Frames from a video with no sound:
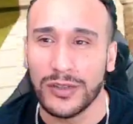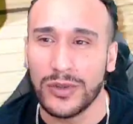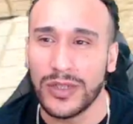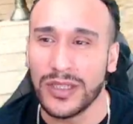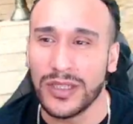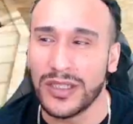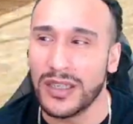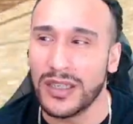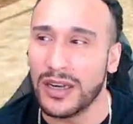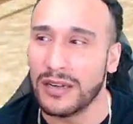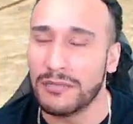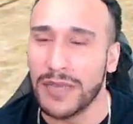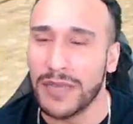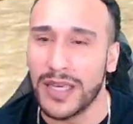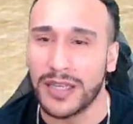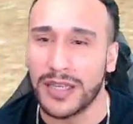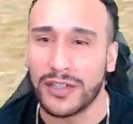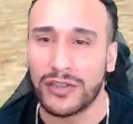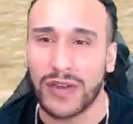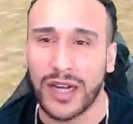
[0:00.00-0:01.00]
you're a young
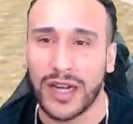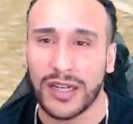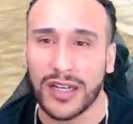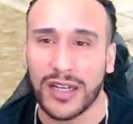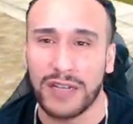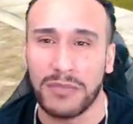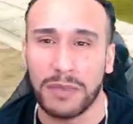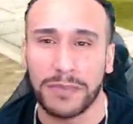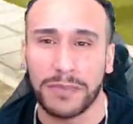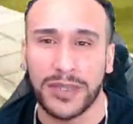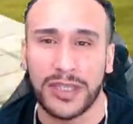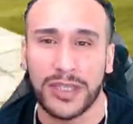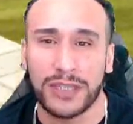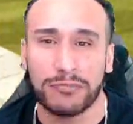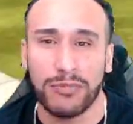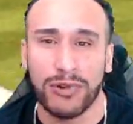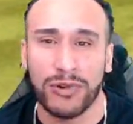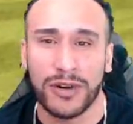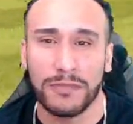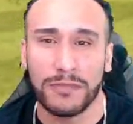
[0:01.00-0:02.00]
man trying to come up in the
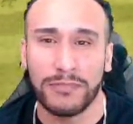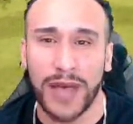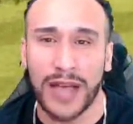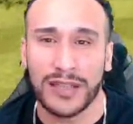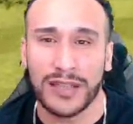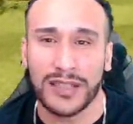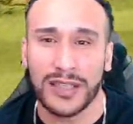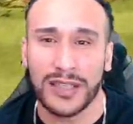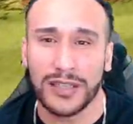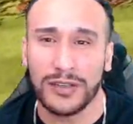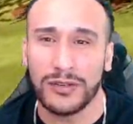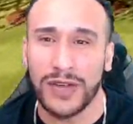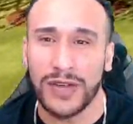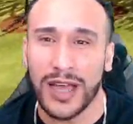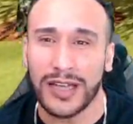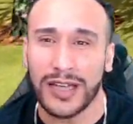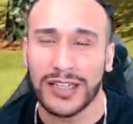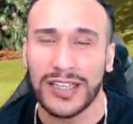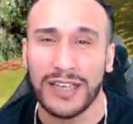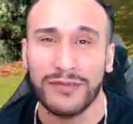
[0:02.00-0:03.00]
sport of boxing and you're
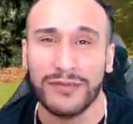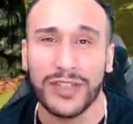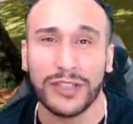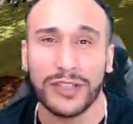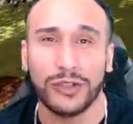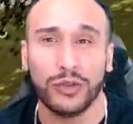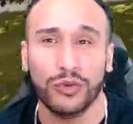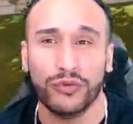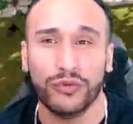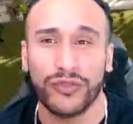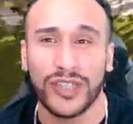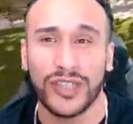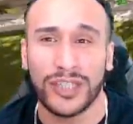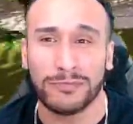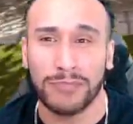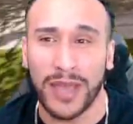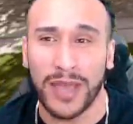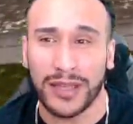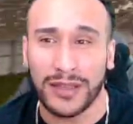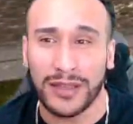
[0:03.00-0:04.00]
not giving due
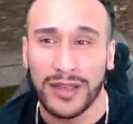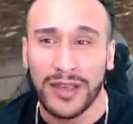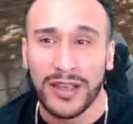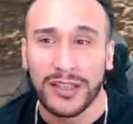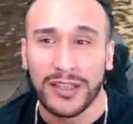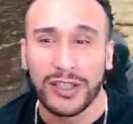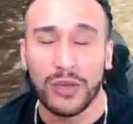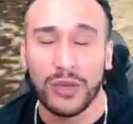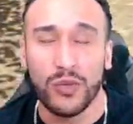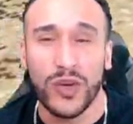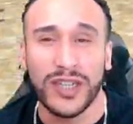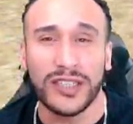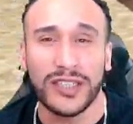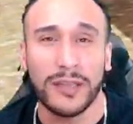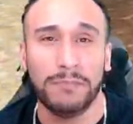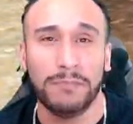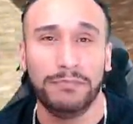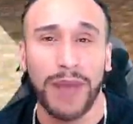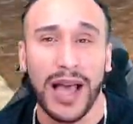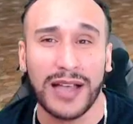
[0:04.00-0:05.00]
respect to one of
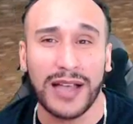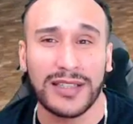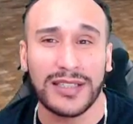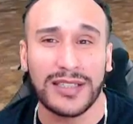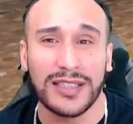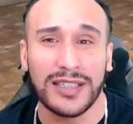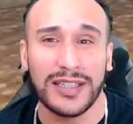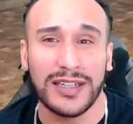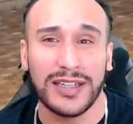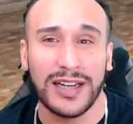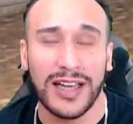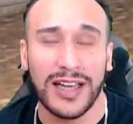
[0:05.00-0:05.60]
the boxing